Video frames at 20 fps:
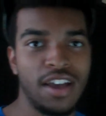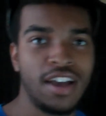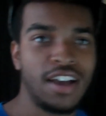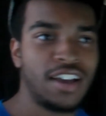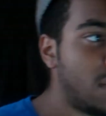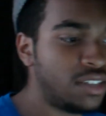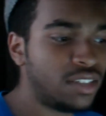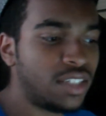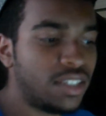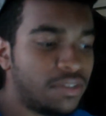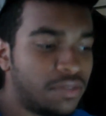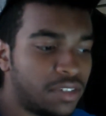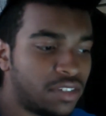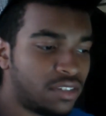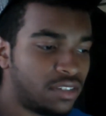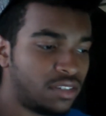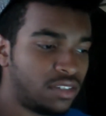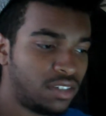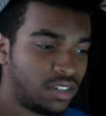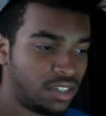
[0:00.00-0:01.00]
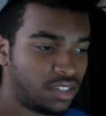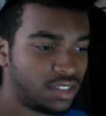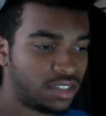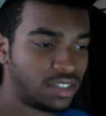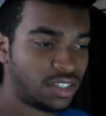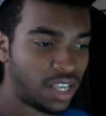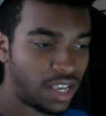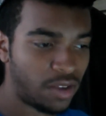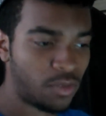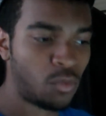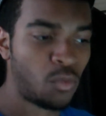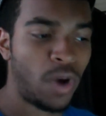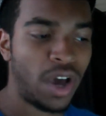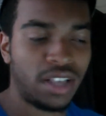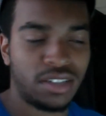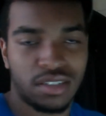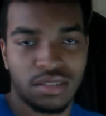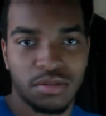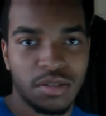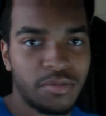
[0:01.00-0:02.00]
He's even said
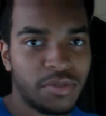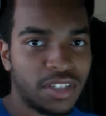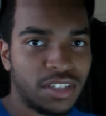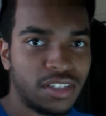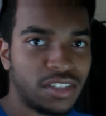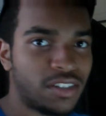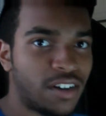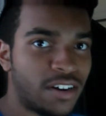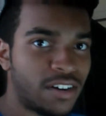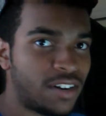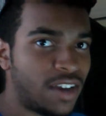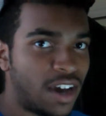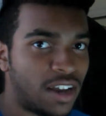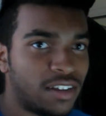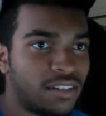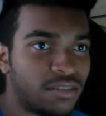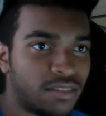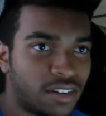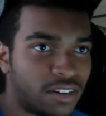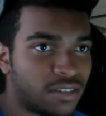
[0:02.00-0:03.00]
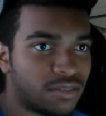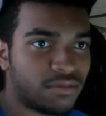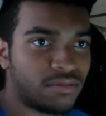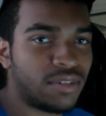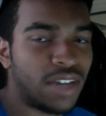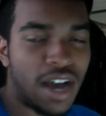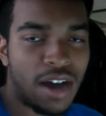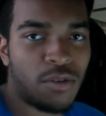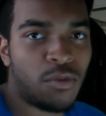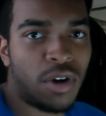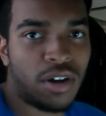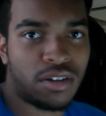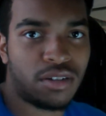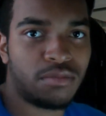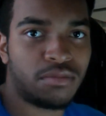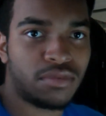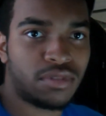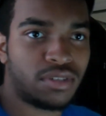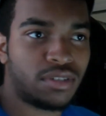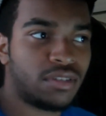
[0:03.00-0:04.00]
white supremacists are not
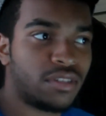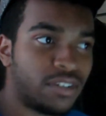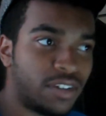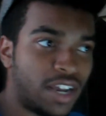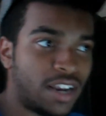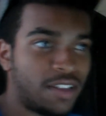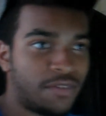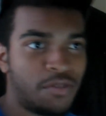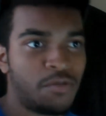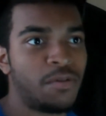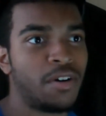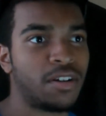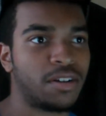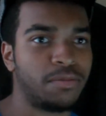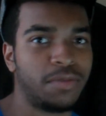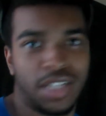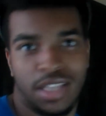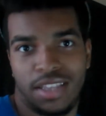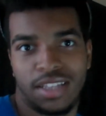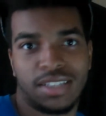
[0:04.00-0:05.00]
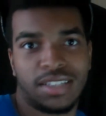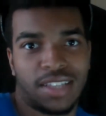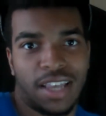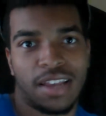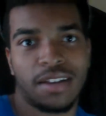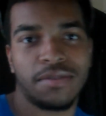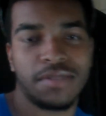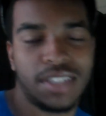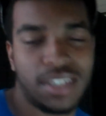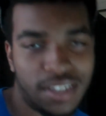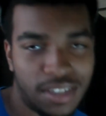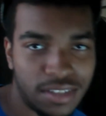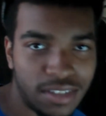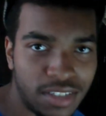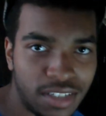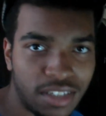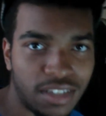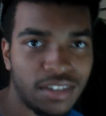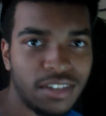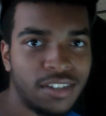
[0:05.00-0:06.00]
welcomed. They're not even welcomed in the state of
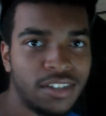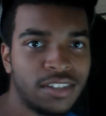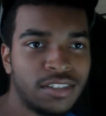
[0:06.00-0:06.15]
Tennessee.